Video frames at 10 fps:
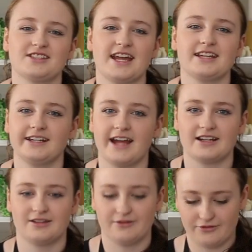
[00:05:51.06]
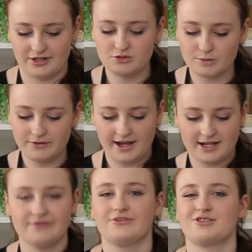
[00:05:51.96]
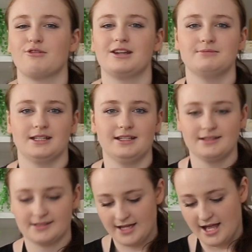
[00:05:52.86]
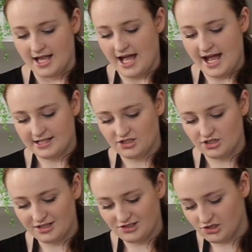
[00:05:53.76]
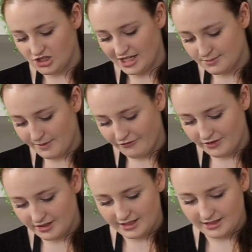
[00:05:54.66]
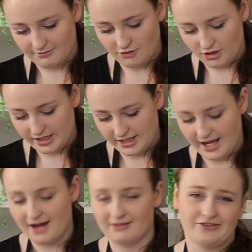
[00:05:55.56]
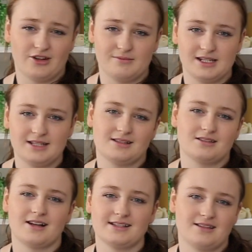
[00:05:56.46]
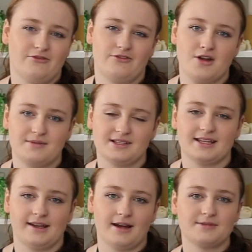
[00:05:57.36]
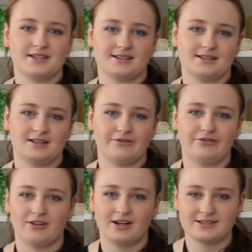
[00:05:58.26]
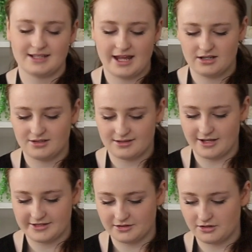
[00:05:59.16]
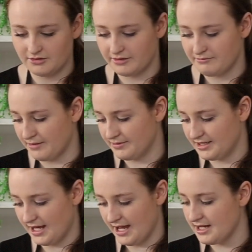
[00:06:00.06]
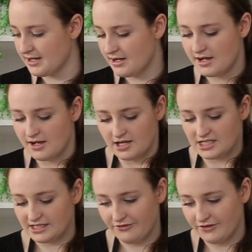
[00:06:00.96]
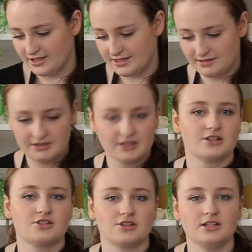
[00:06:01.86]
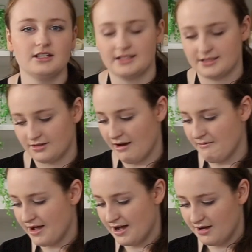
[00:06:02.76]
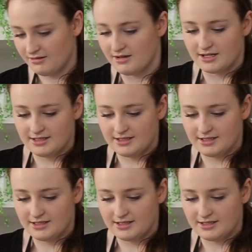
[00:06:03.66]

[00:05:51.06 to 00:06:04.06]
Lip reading: just taken it out of the fridge. We've had it in for 20 minutes, and you can just judge by feeling and rocking it how firm it is. It's nice and firm and set up, so that's enough for us today because it's nice and cold in Melbourne today. So the first thing we're going to do is grab our